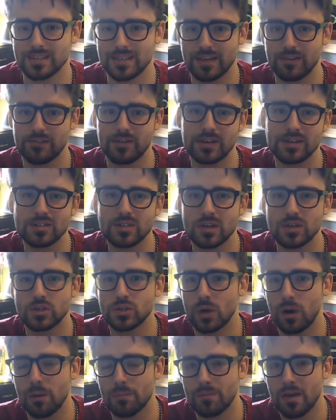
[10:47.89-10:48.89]
They finish their
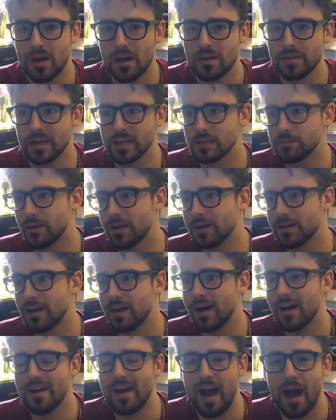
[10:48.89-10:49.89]
job, they spend
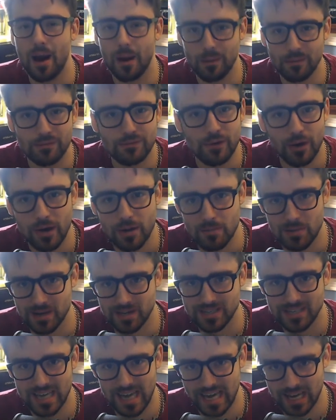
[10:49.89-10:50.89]
an hour and 30
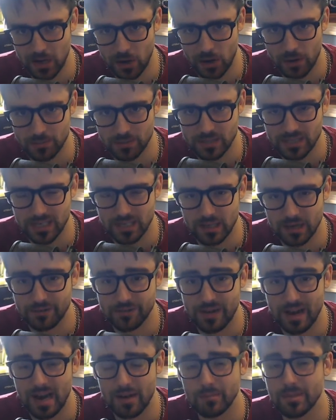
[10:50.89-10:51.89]
minutes getting home to see their
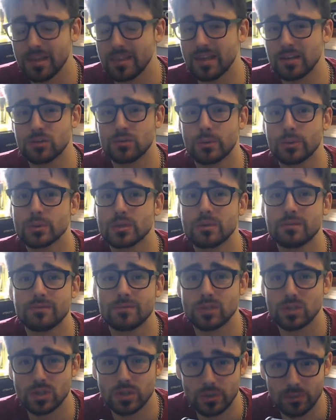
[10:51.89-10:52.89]
family. They talk to them
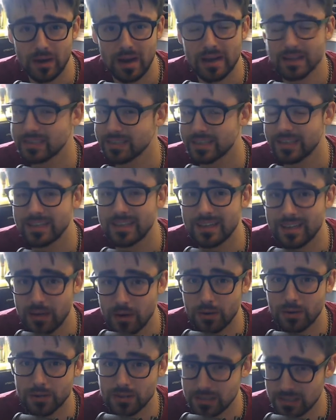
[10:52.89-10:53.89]
for 2 hours and then they
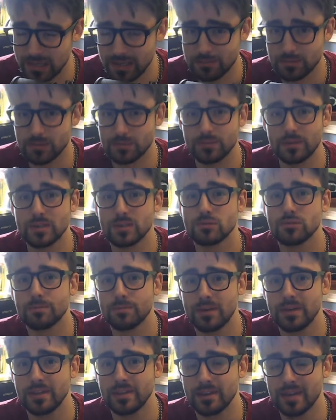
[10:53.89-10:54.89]
go to sleep to rinse,
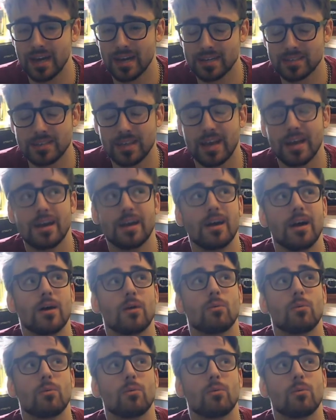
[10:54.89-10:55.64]
repeat the next day.